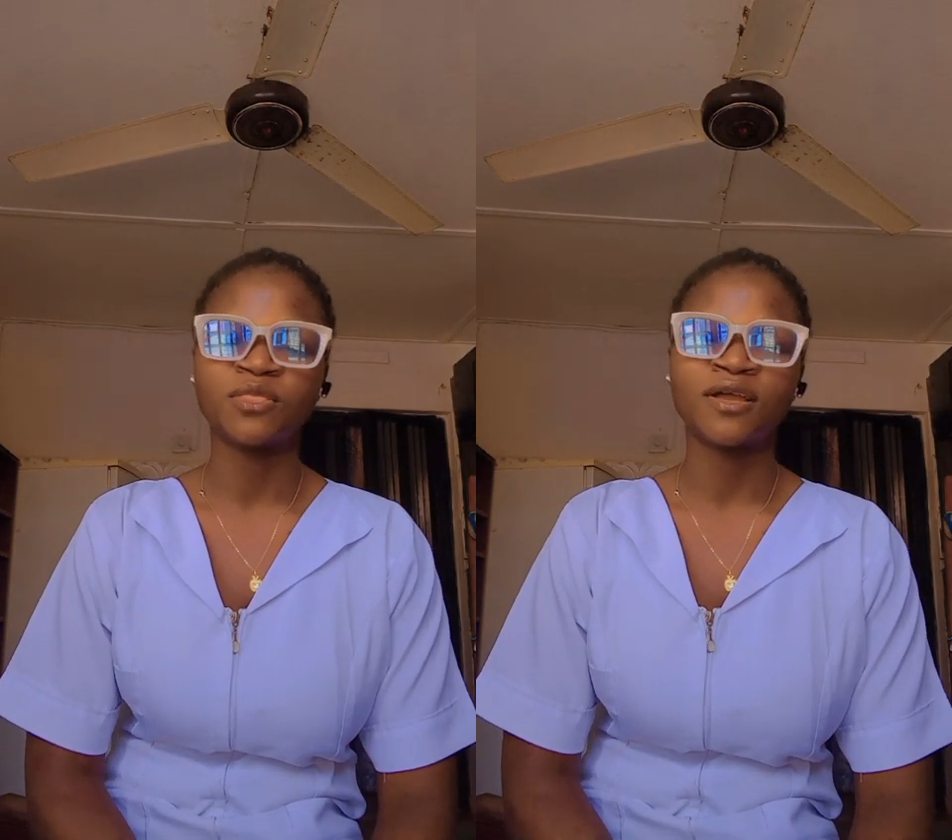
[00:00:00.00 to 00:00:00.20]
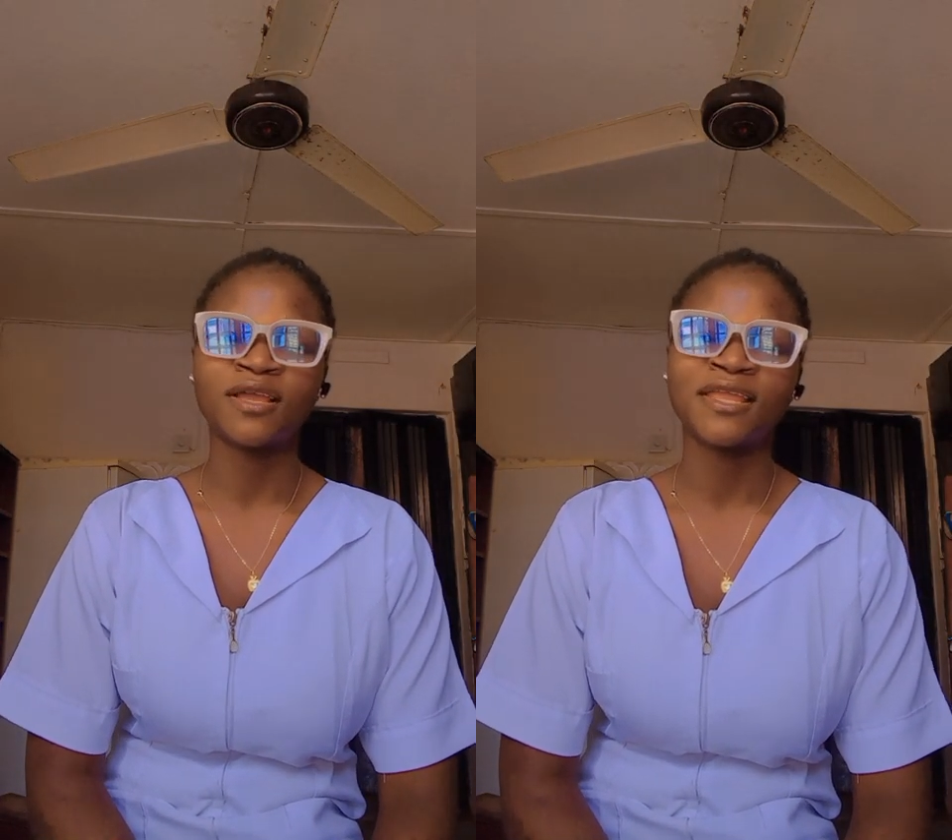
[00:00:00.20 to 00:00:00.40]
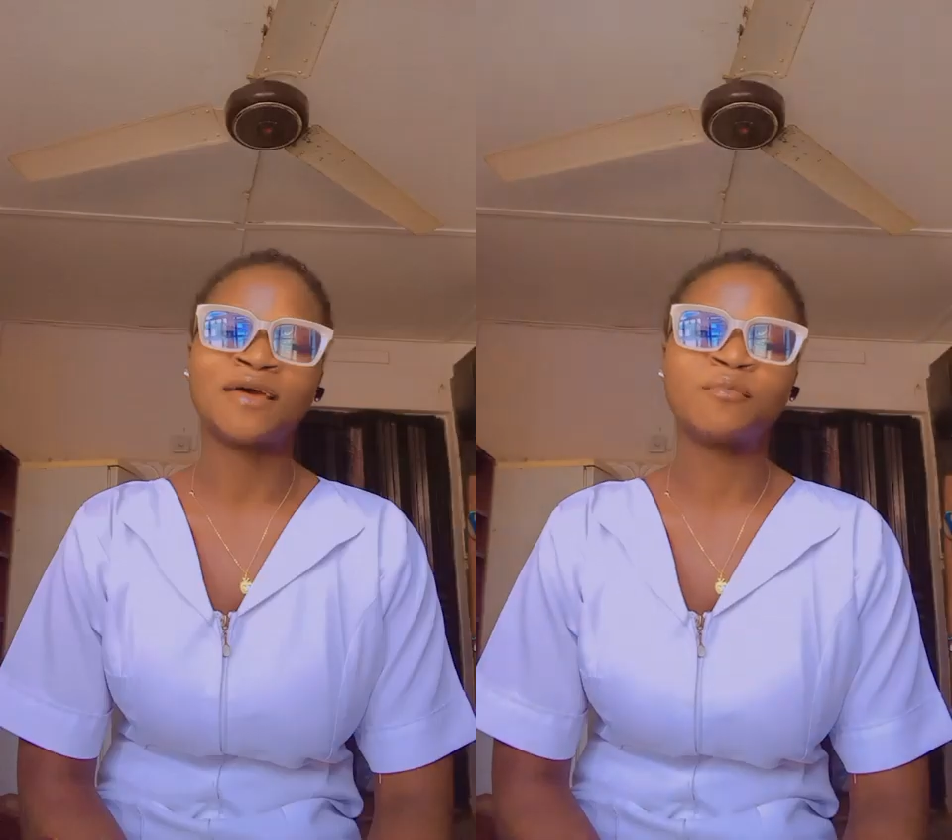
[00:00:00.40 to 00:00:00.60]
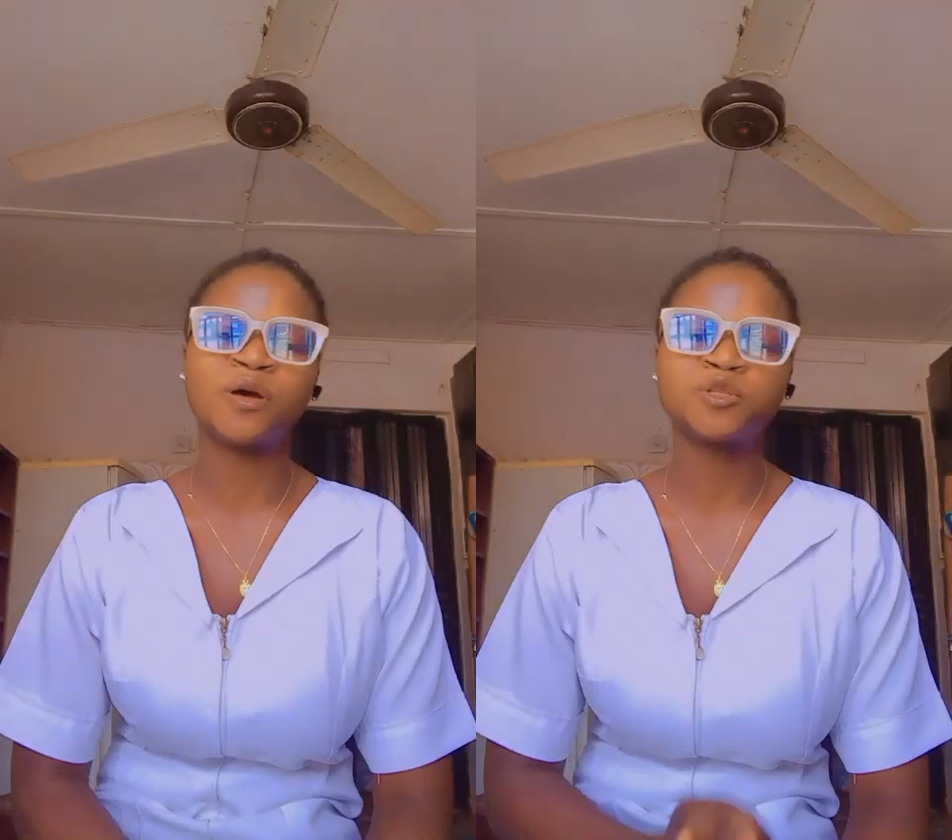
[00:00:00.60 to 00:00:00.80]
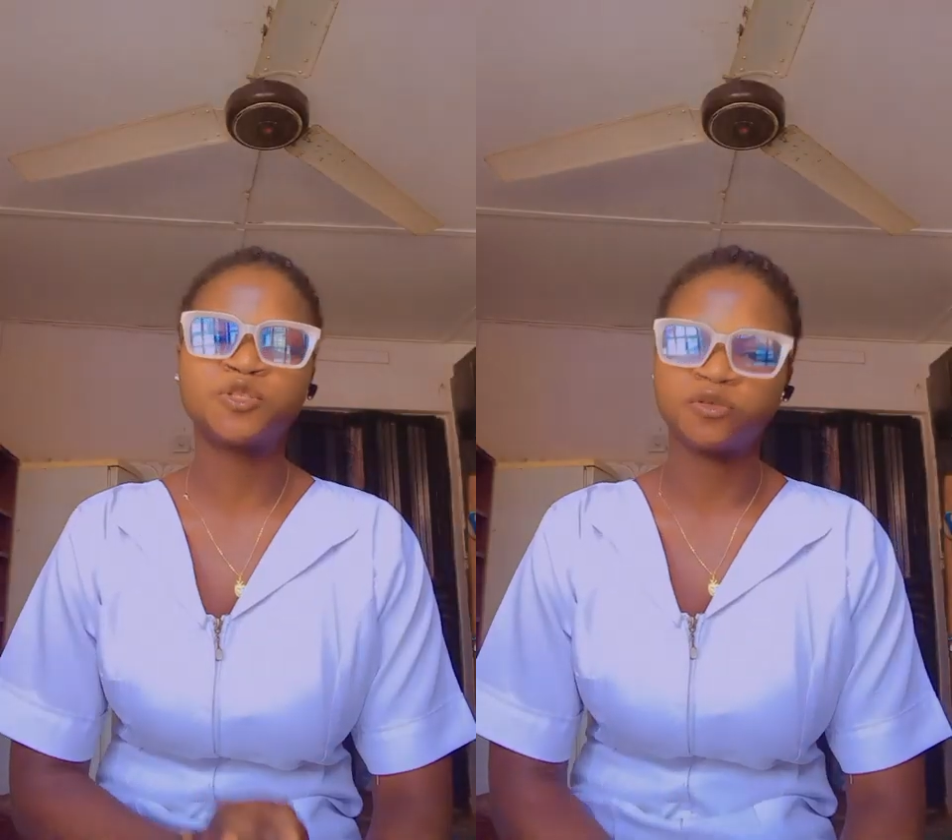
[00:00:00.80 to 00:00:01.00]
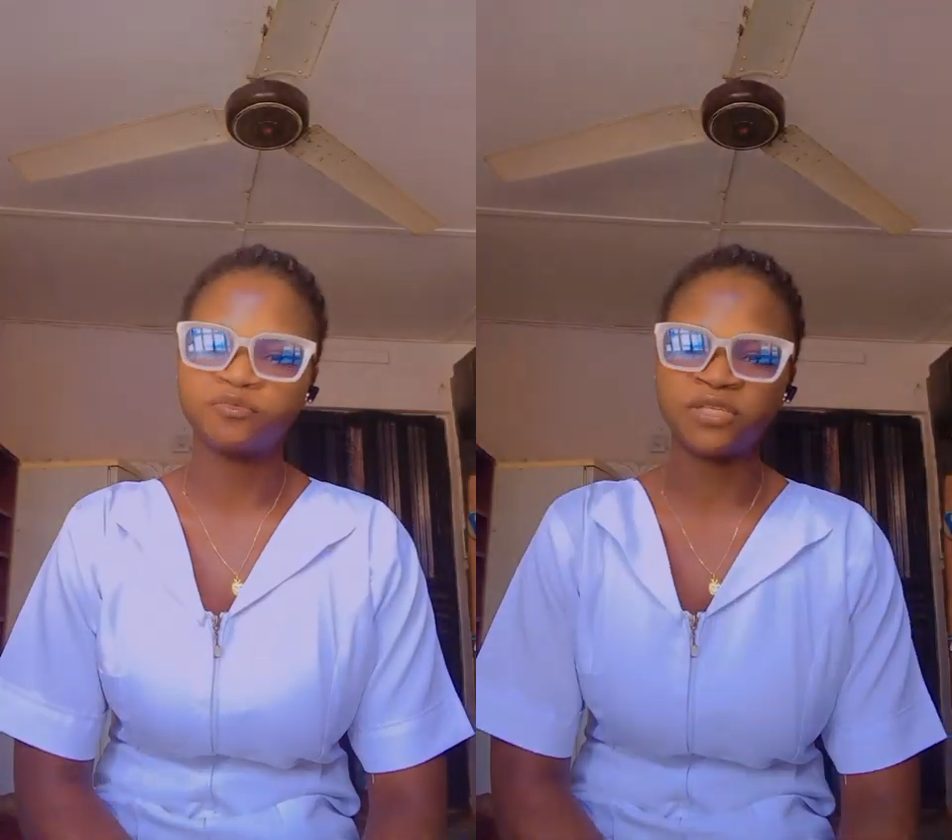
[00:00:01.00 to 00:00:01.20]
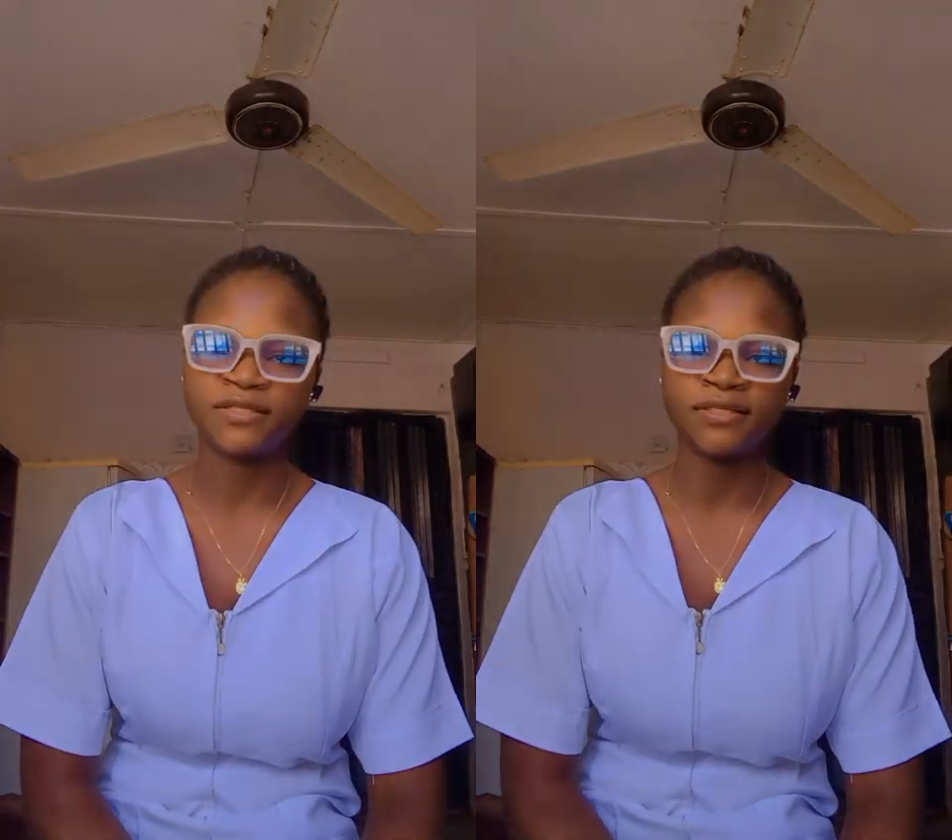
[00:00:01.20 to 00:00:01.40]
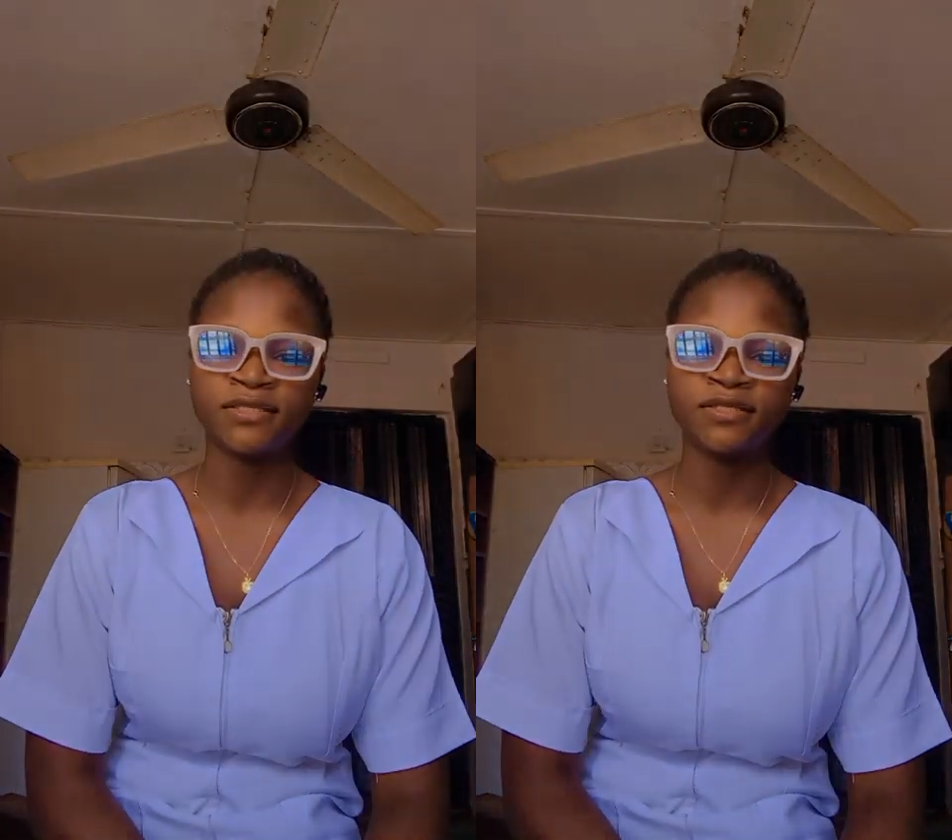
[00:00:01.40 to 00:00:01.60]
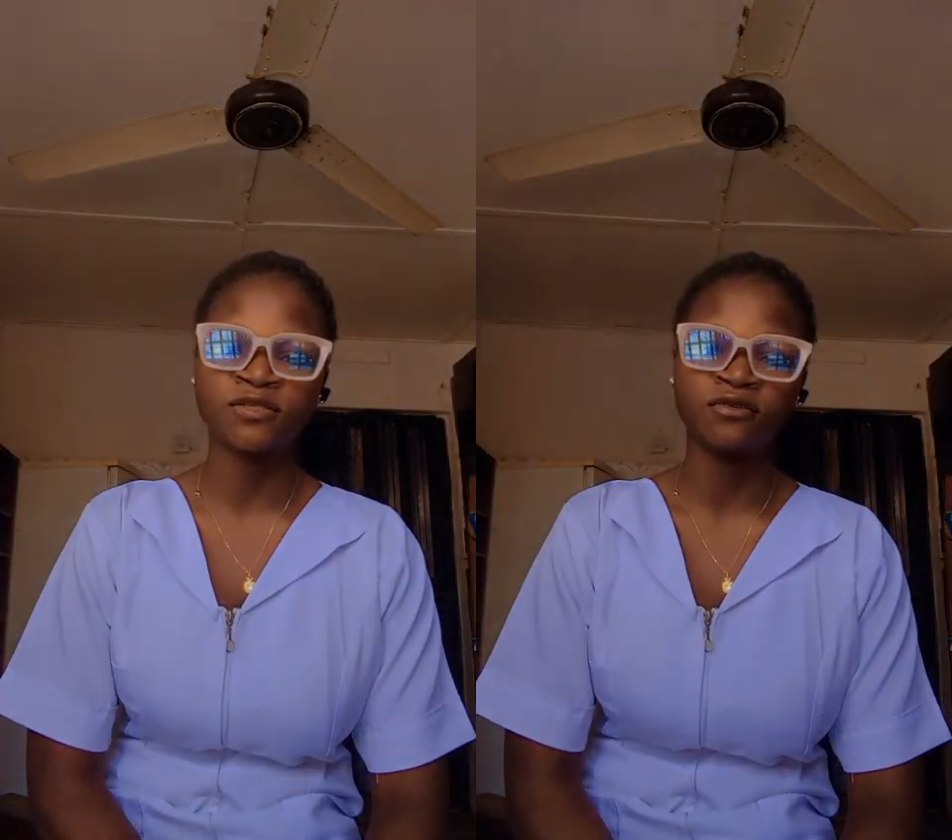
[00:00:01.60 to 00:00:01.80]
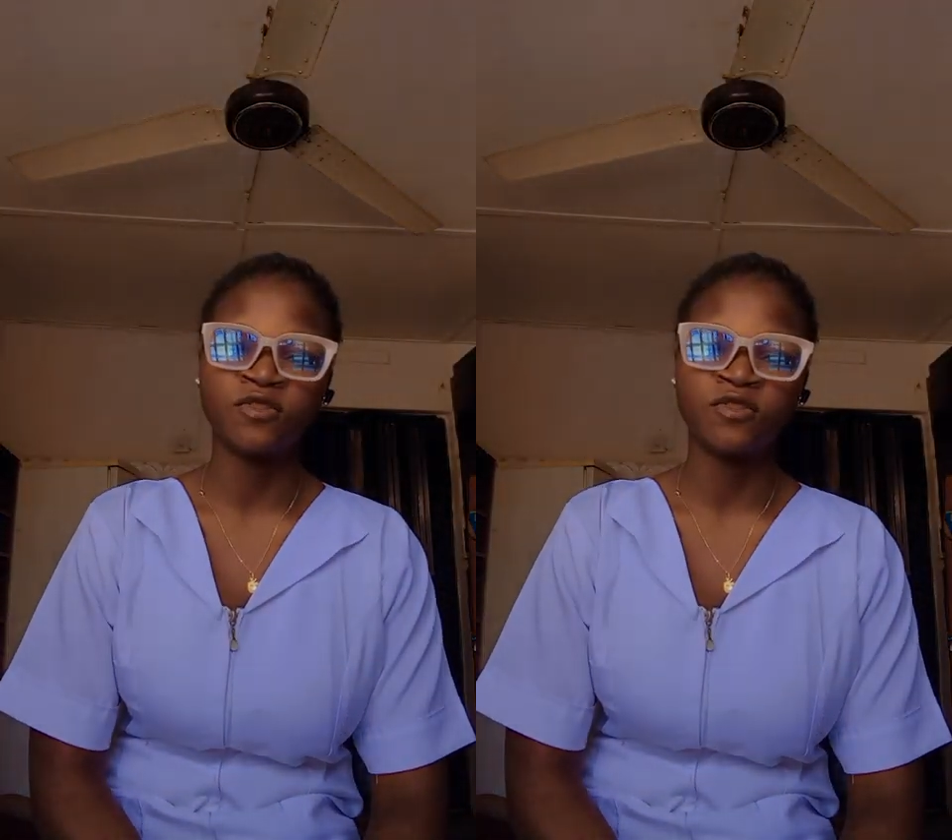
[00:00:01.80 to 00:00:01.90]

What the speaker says: talking about some diseases of